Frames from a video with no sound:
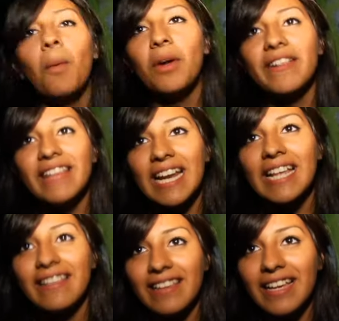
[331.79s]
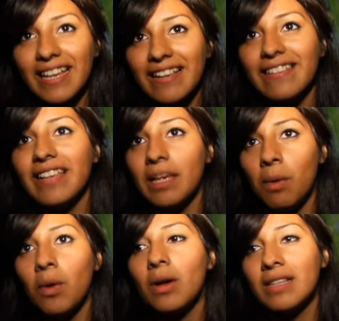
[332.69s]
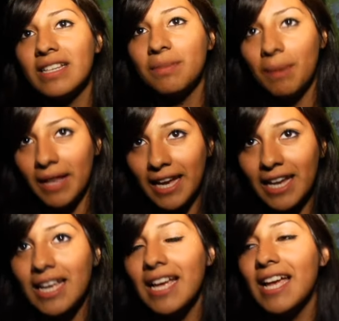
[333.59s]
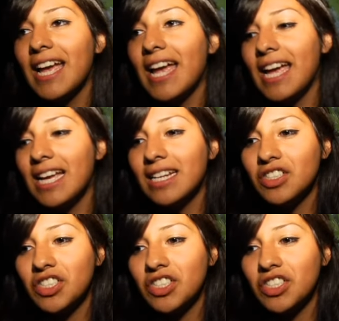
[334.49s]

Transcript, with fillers: Mercedes is emo on this play, and